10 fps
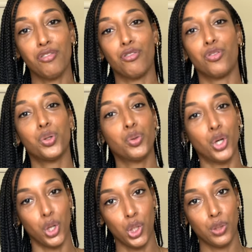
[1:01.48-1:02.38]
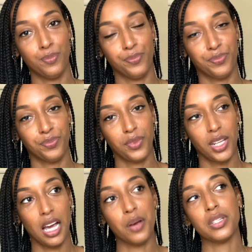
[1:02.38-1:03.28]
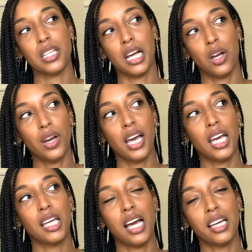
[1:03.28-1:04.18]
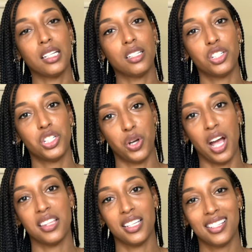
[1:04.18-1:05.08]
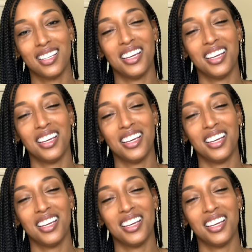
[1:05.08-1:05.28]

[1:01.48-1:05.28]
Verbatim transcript: frugal, I was like, okay, I can try this